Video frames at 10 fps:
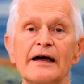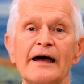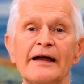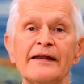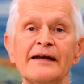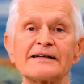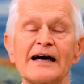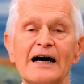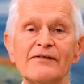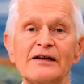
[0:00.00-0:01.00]
and then
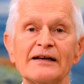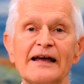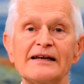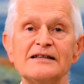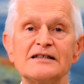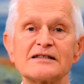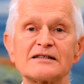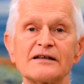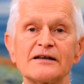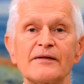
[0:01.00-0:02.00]
Darwin, that is
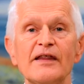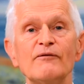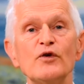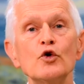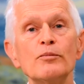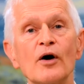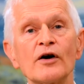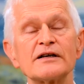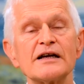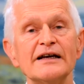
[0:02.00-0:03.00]
the
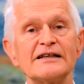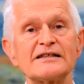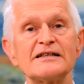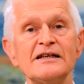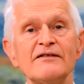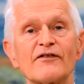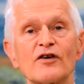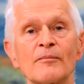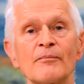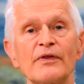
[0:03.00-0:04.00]
viewpoint seen
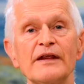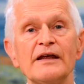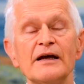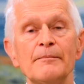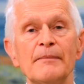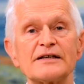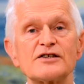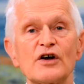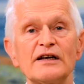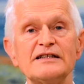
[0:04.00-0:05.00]
from the
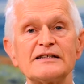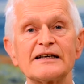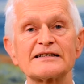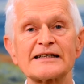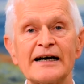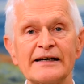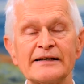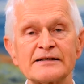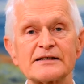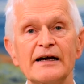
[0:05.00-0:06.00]
materialistic
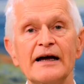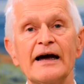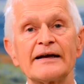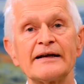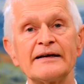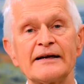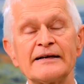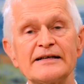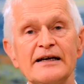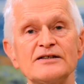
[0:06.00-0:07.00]
science, and then
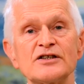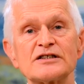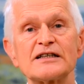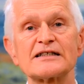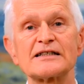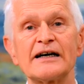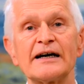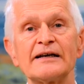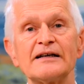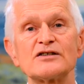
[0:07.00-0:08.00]
intelligence
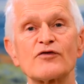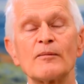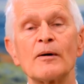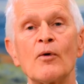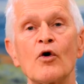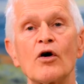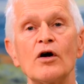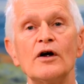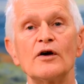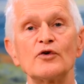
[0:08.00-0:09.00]
design is from a more
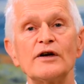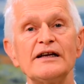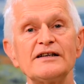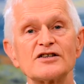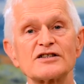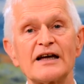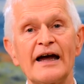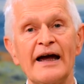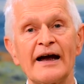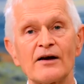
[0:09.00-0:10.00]
religious
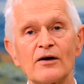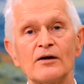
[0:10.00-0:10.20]
angle.